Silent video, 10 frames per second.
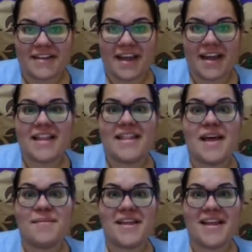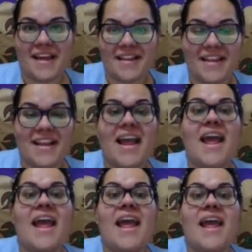Okay, them again.
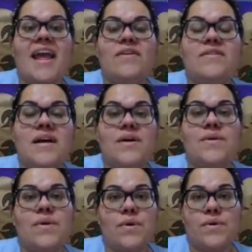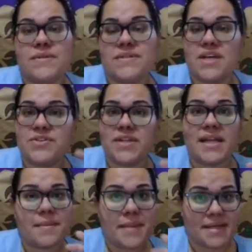Eu não os
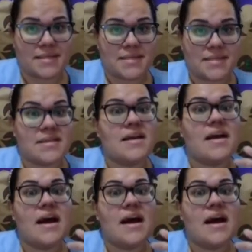ajudarei mais.